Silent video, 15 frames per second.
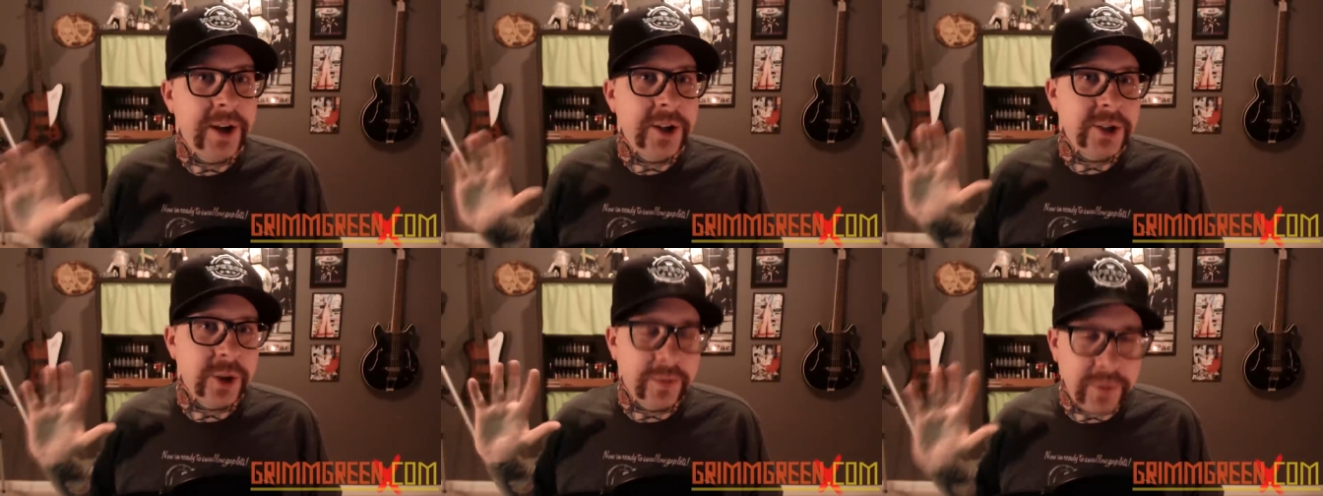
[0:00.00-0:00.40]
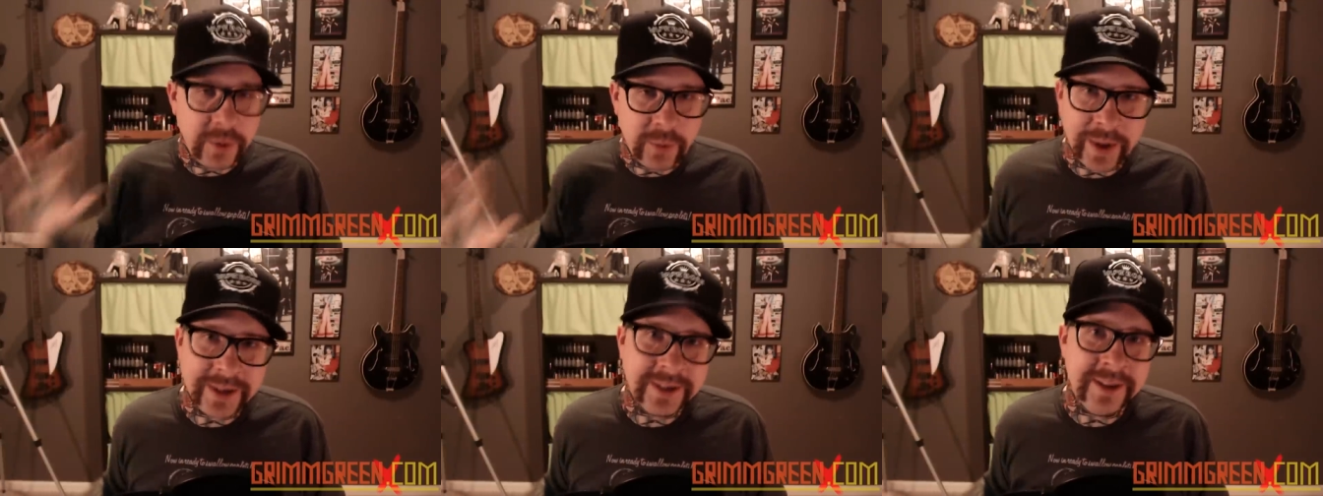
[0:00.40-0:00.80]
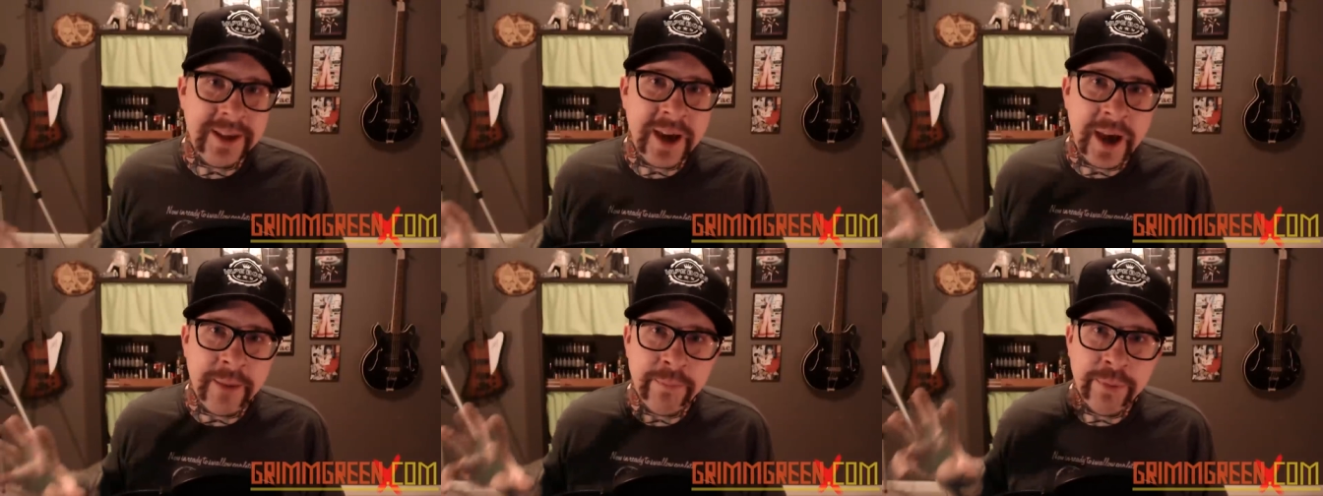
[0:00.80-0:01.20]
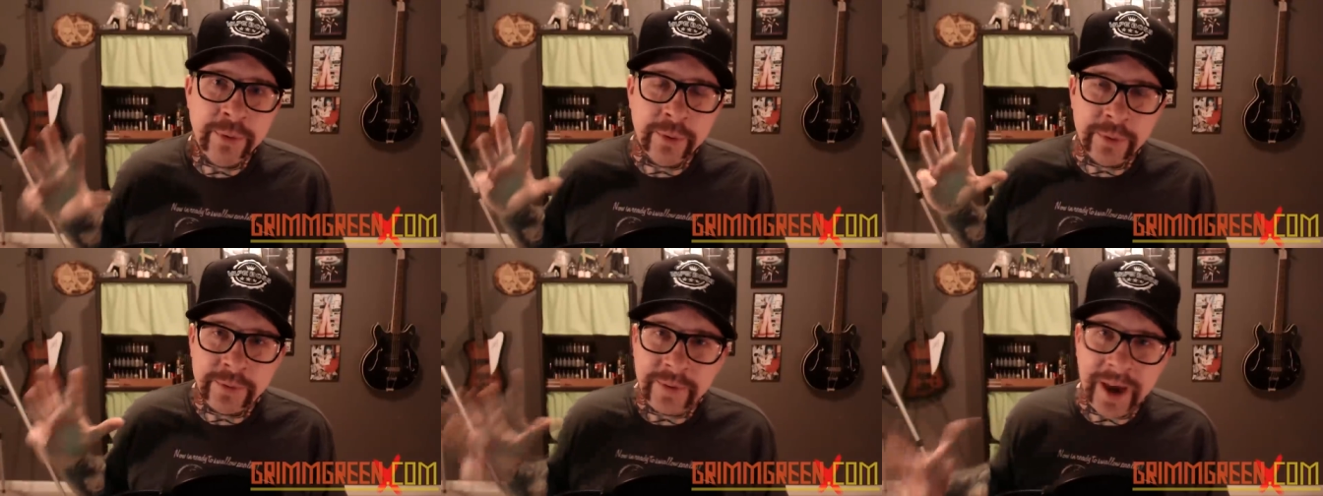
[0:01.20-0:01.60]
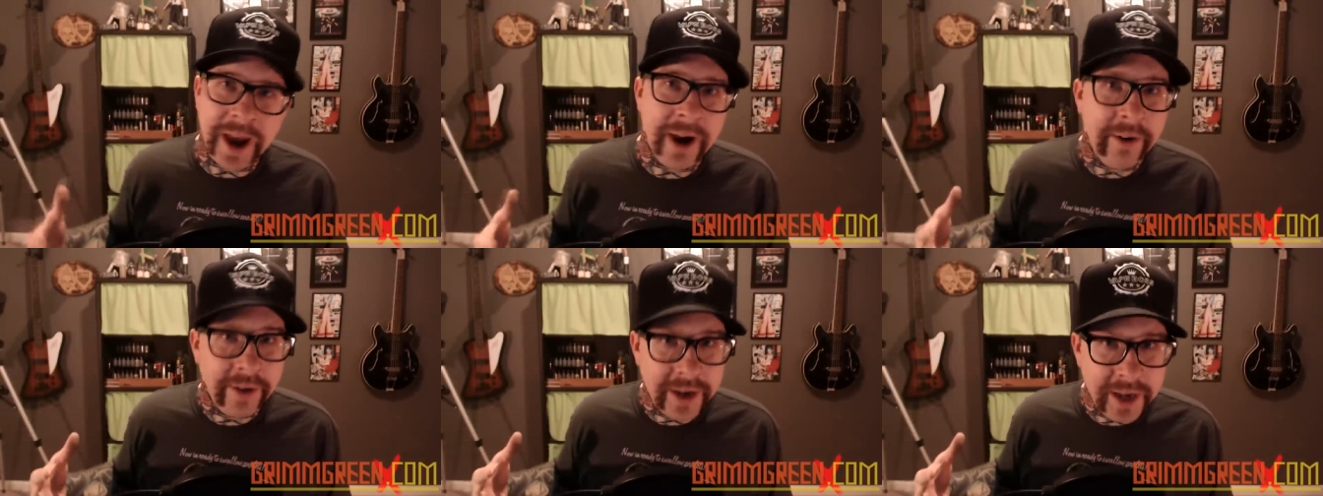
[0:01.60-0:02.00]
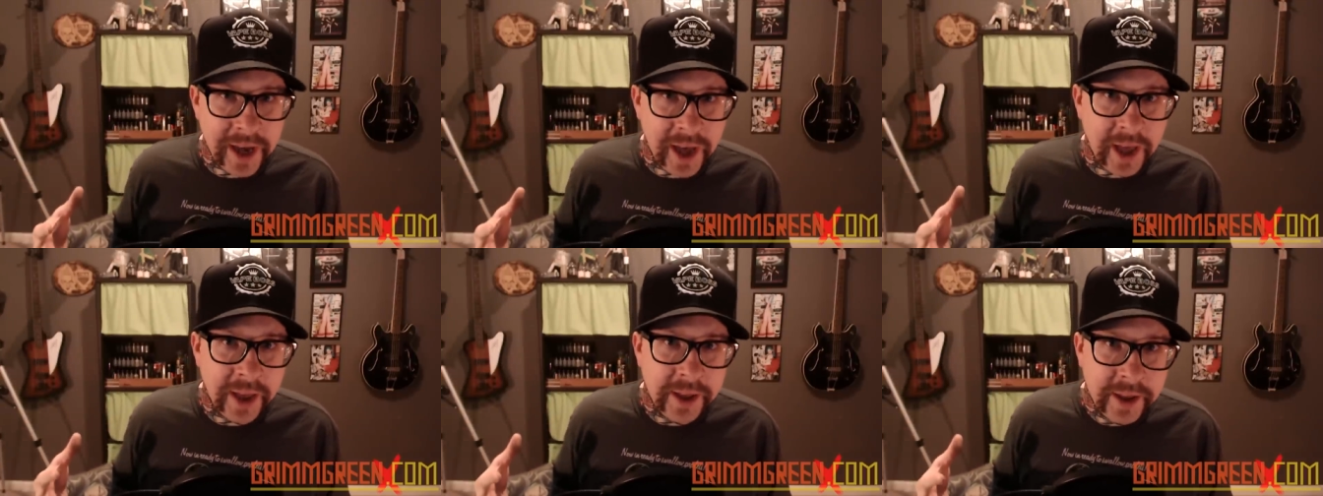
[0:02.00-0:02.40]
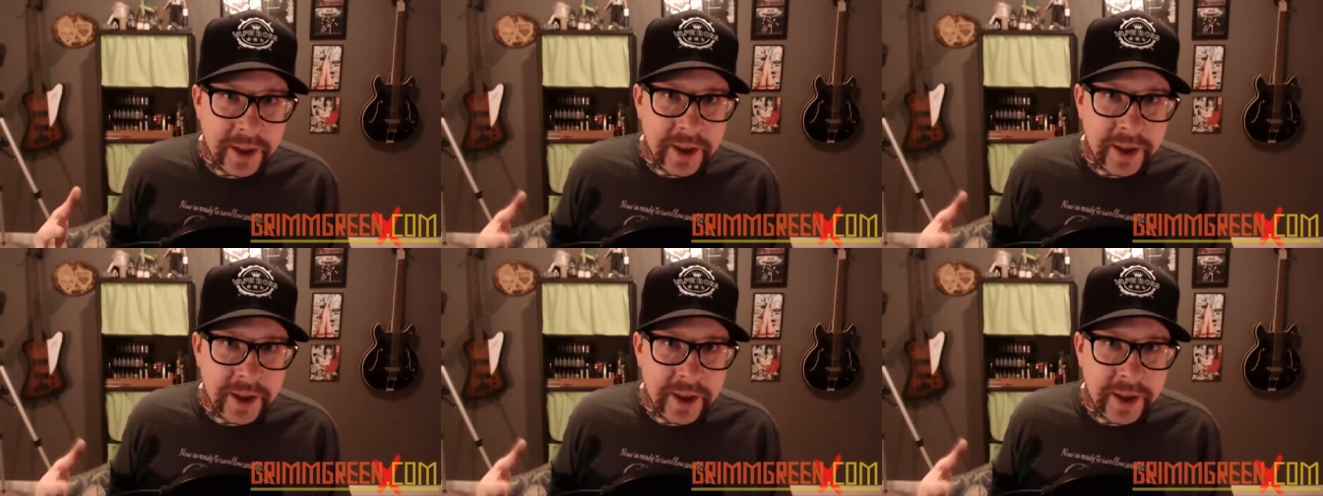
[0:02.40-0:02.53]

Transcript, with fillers: So if you went to the I'm Proof area,